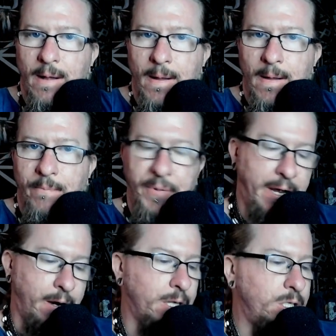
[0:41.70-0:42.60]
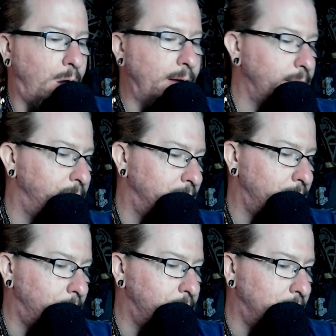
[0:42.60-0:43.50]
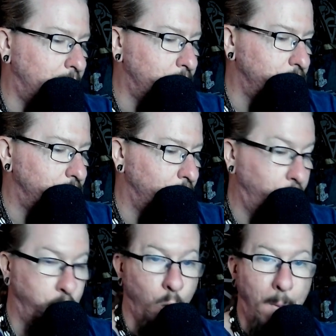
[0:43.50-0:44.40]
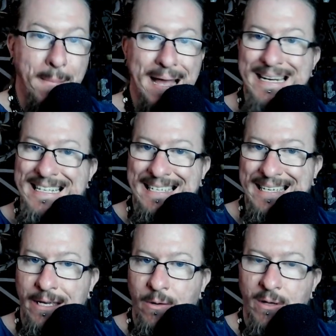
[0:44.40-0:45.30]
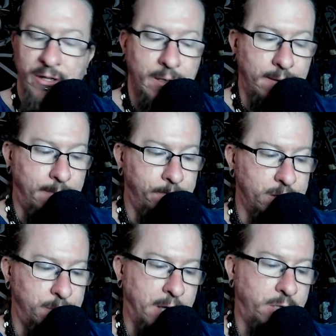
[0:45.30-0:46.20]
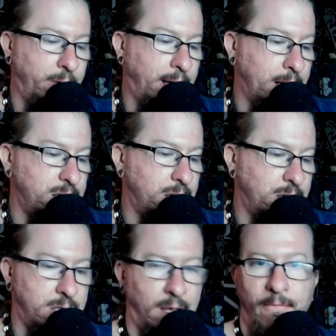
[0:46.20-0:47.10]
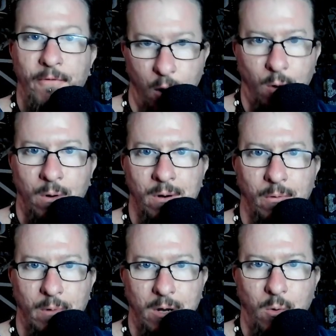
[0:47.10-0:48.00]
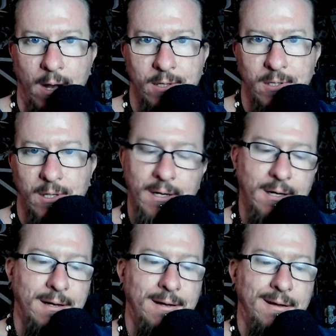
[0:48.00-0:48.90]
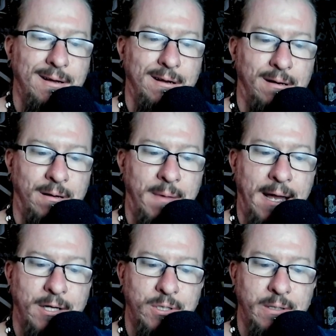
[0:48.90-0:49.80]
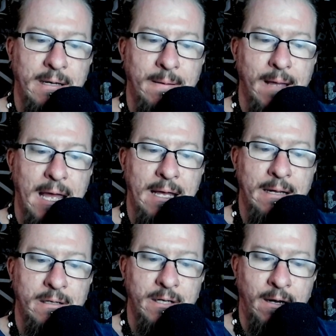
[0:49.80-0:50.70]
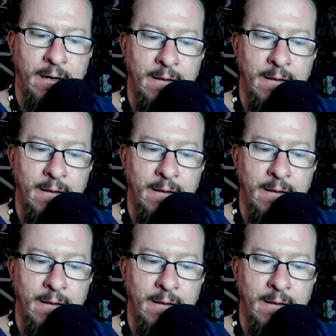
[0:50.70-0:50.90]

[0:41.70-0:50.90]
be here to talk a bit about humanity with a special guest. This is a viewer request, um, actually, and, uh,